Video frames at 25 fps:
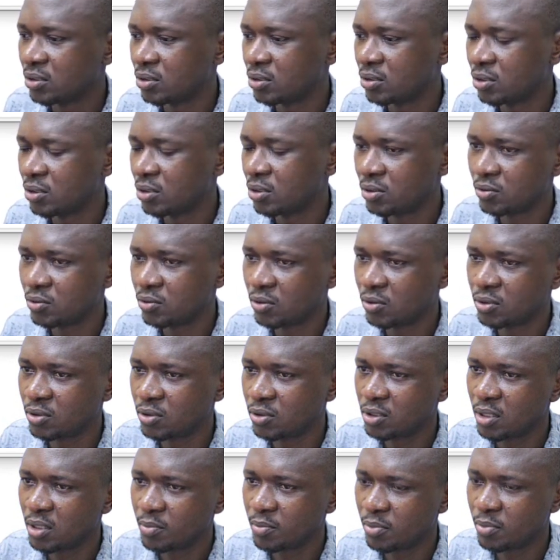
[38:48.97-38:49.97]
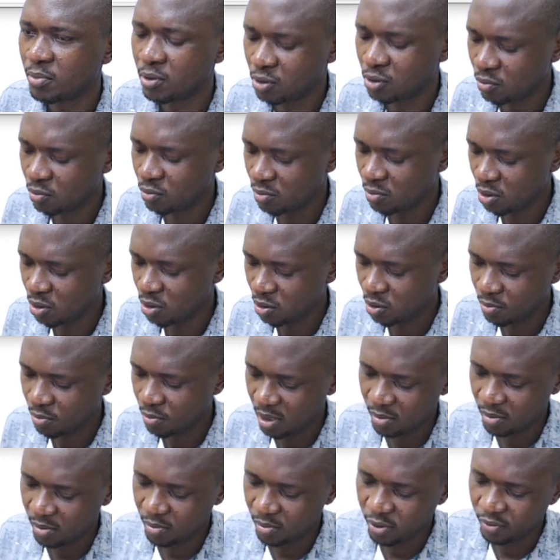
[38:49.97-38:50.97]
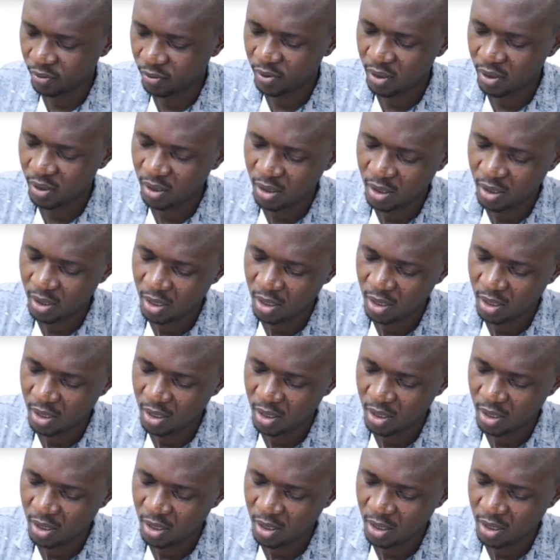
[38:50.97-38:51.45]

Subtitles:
It was not supposed to be opening profit.